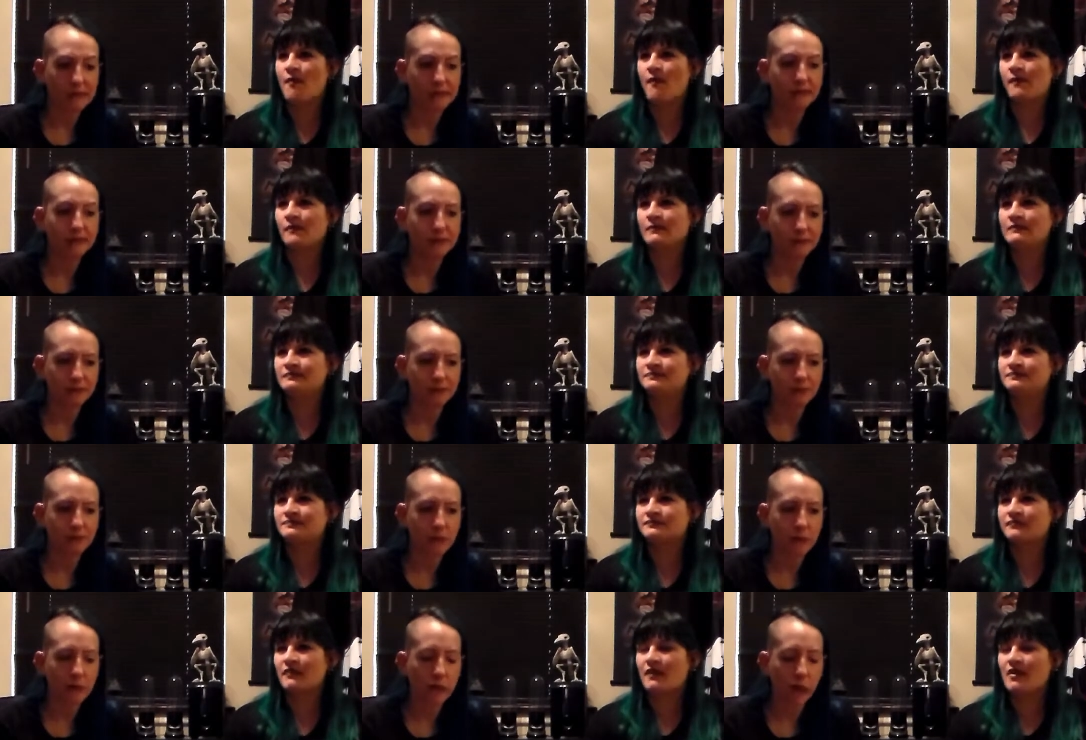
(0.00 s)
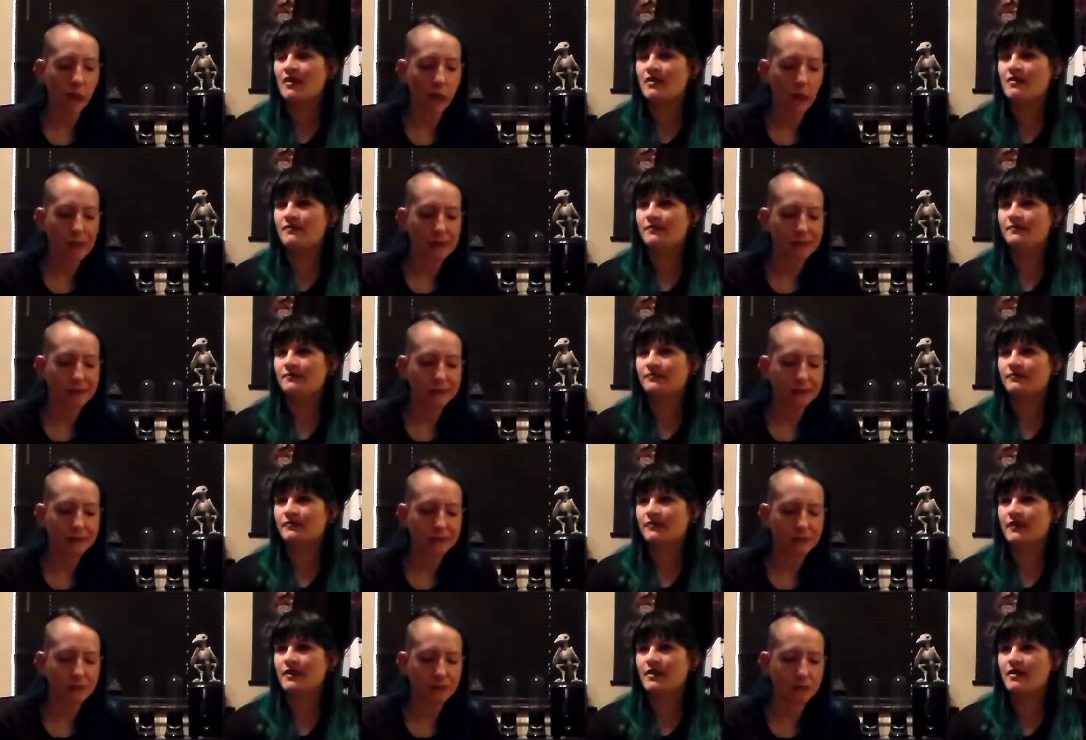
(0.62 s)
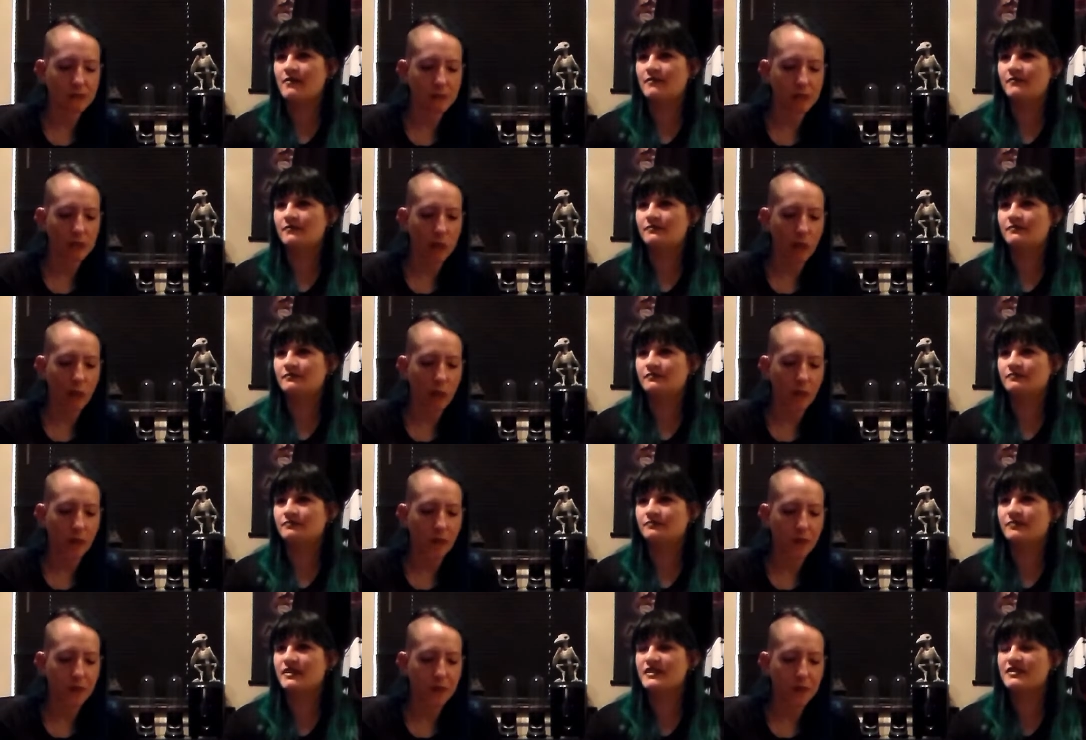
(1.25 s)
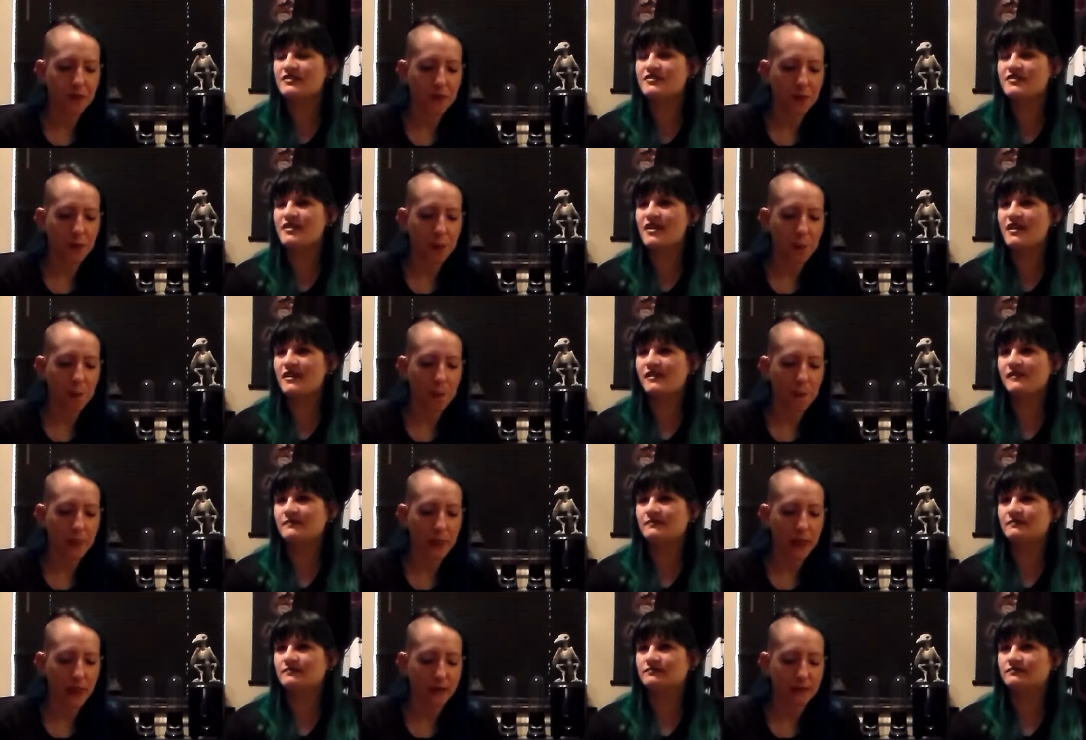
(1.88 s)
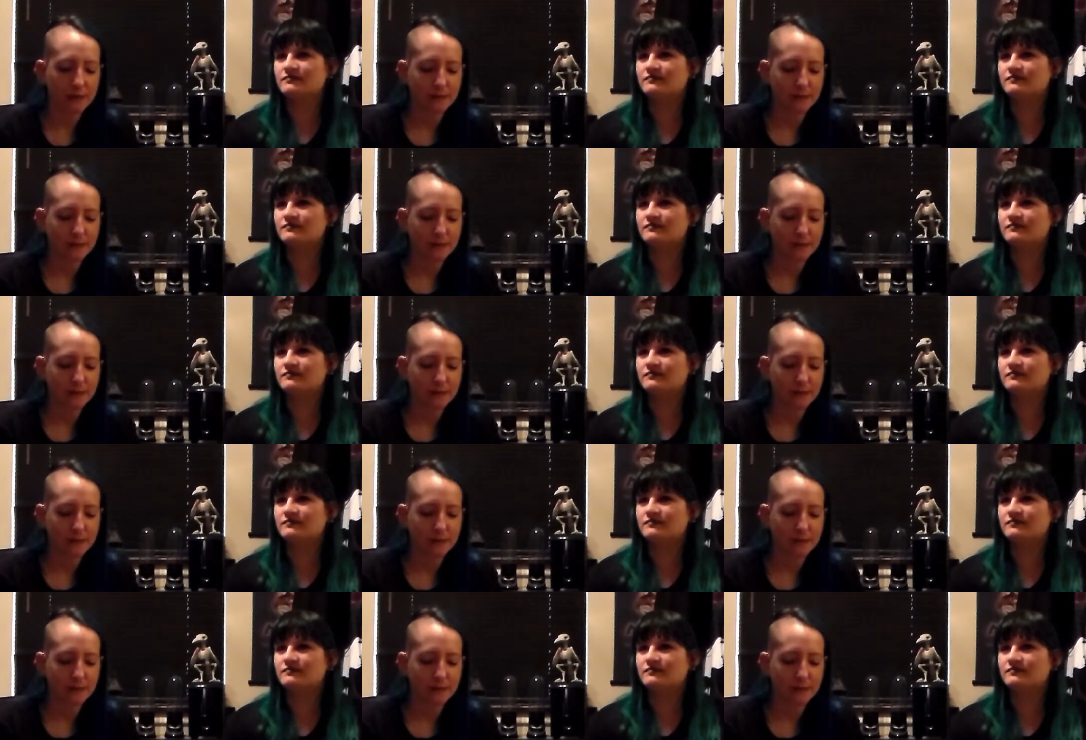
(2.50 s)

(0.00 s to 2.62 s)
Speaker 1: Mm-hmm. But it's not